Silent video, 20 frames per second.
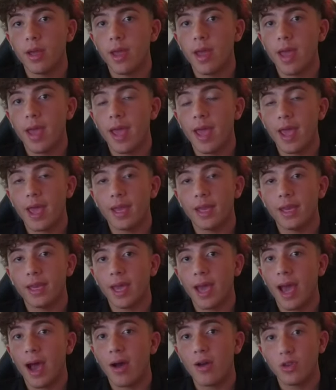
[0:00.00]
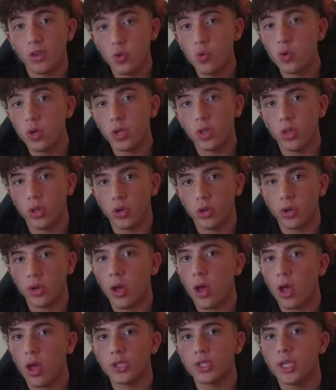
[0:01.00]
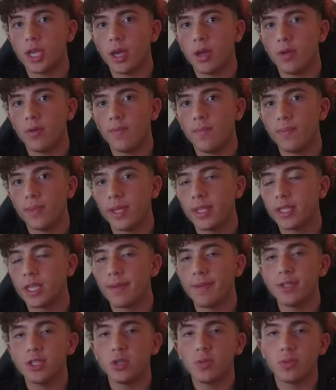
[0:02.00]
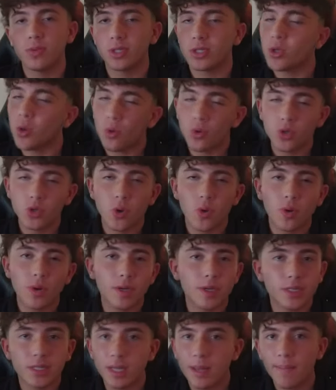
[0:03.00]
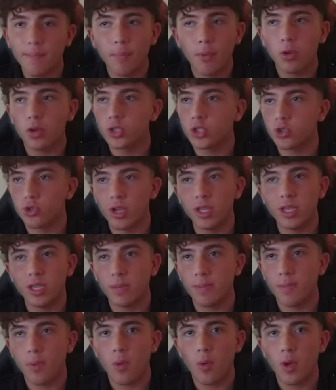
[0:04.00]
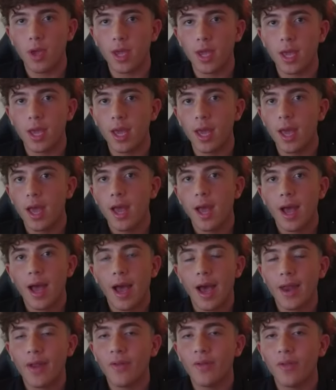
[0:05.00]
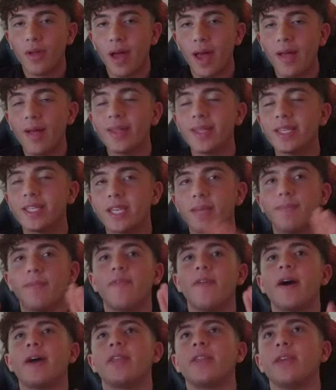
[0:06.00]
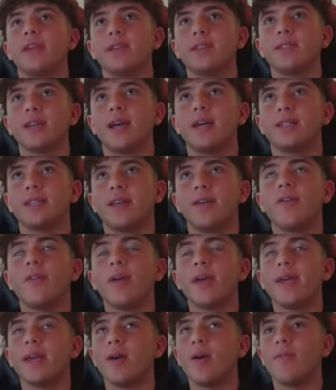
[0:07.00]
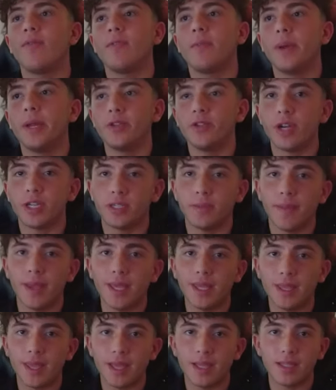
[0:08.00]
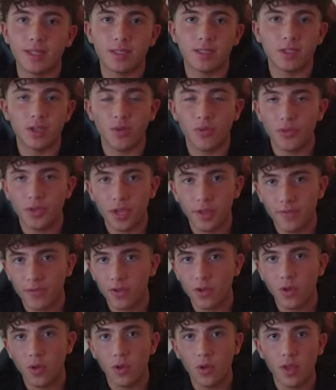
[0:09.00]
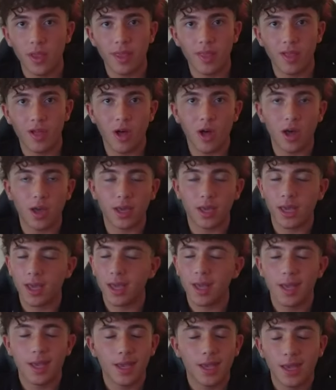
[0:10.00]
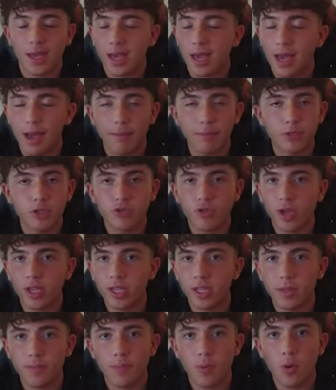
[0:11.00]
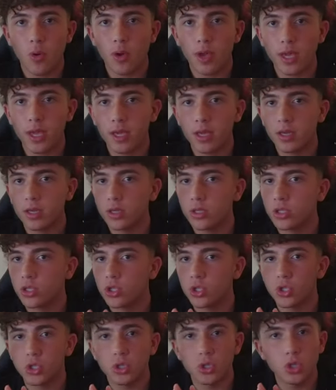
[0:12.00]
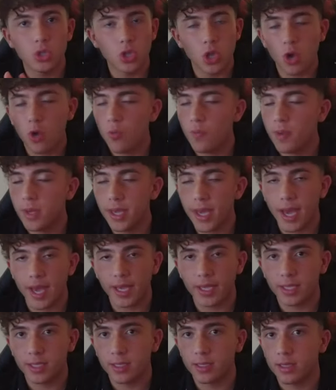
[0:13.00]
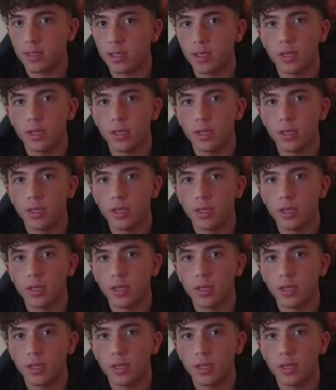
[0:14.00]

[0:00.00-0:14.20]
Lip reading: and how you could learn also. It's going to be short, simple, straight to the point. I like to simplify things, guys. I don't like how everybody tries to make things so difficult and long. I'm straight to the point, no BS.